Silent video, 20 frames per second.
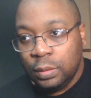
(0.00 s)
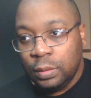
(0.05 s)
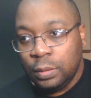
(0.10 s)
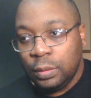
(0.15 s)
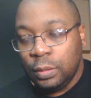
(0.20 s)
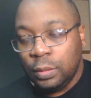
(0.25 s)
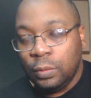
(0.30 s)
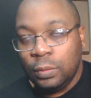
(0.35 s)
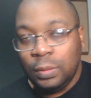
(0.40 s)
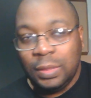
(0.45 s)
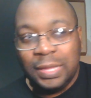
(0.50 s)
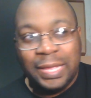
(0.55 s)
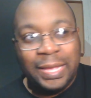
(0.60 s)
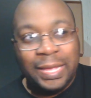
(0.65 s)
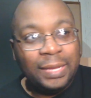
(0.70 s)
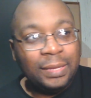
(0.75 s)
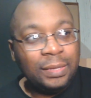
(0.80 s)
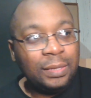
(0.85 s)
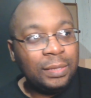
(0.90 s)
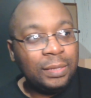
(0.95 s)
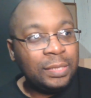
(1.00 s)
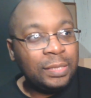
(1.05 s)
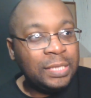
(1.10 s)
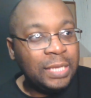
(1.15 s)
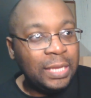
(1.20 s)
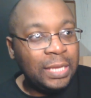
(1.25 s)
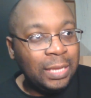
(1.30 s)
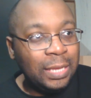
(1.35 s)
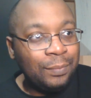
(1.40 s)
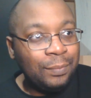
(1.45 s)
Don't let
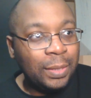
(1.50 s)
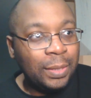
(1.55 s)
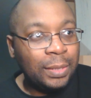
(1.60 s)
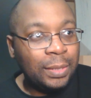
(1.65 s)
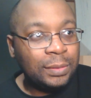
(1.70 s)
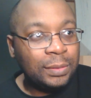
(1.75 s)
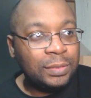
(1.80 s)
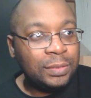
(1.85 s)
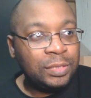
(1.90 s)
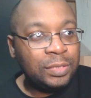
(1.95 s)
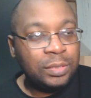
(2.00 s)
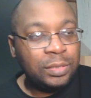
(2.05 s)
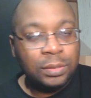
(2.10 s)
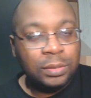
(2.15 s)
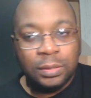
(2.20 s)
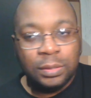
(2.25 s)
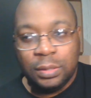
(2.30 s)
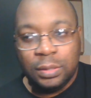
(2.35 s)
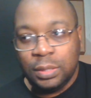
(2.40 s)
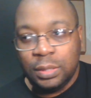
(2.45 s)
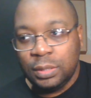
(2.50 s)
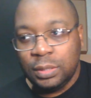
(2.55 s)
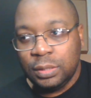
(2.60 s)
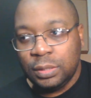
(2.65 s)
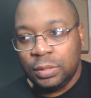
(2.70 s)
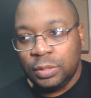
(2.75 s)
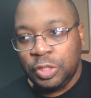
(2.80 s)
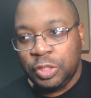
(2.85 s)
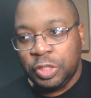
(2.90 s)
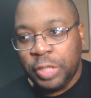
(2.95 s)
demons
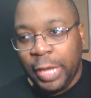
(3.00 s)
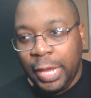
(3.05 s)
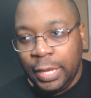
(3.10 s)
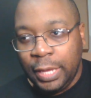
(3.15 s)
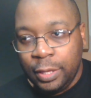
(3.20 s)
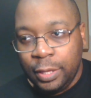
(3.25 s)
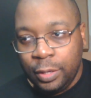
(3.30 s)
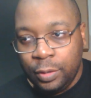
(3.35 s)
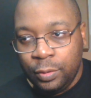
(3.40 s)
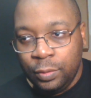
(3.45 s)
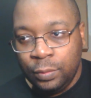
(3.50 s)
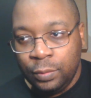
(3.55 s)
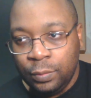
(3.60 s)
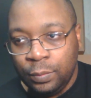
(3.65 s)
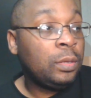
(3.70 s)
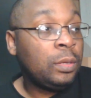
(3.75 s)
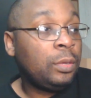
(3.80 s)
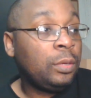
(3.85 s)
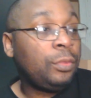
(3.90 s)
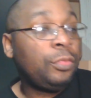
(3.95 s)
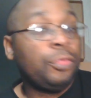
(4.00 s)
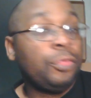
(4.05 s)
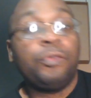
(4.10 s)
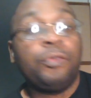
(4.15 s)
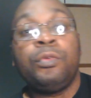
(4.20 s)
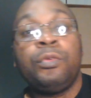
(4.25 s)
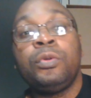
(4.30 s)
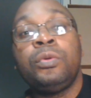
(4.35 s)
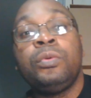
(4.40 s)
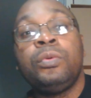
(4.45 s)
shake you
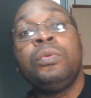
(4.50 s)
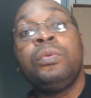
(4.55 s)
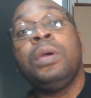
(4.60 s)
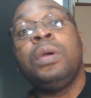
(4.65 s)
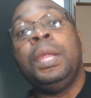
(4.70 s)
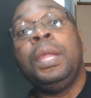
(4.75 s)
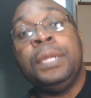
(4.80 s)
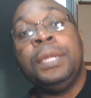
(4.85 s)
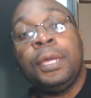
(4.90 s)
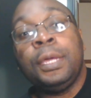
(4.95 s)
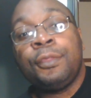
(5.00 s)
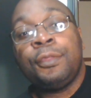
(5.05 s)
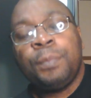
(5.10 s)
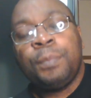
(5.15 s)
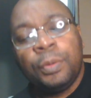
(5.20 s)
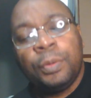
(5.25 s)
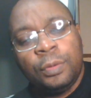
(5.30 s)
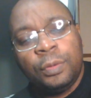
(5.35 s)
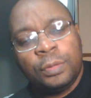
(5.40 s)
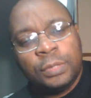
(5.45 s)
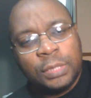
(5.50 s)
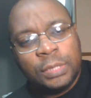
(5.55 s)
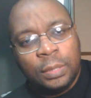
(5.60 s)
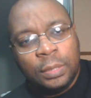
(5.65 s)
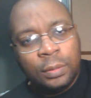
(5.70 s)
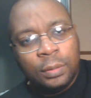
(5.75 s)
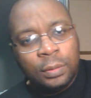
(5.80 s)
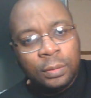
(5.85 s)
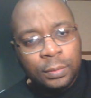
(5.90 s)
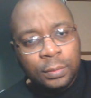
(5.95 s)
through another
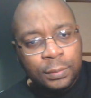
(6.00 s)
person,